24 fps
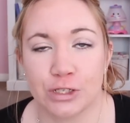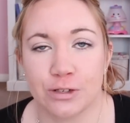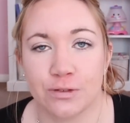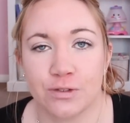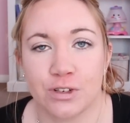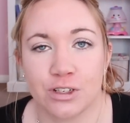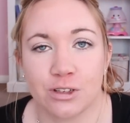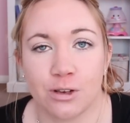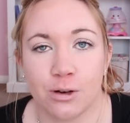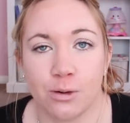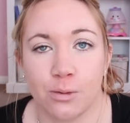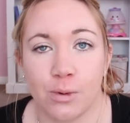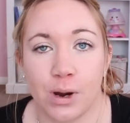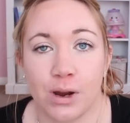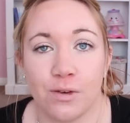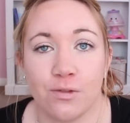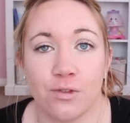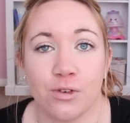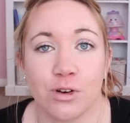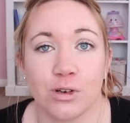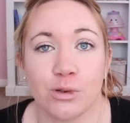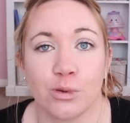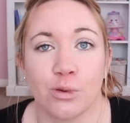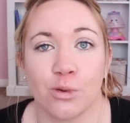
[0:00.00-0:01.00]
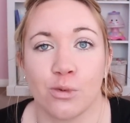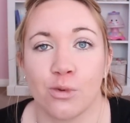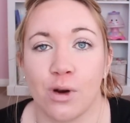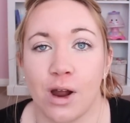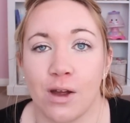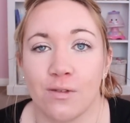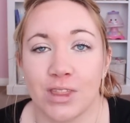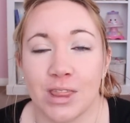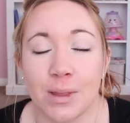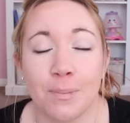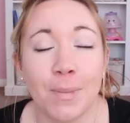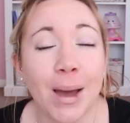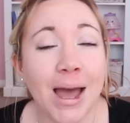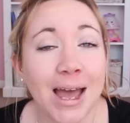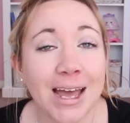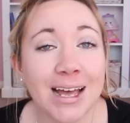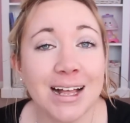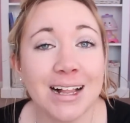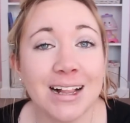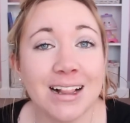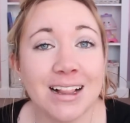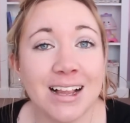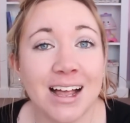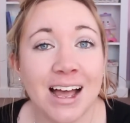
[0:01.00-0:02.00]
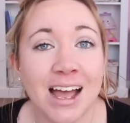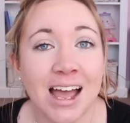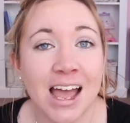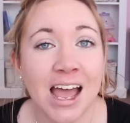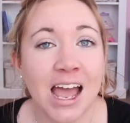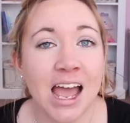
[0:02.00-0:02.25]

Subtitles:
So I've just got to wait for it to arrive in the mail,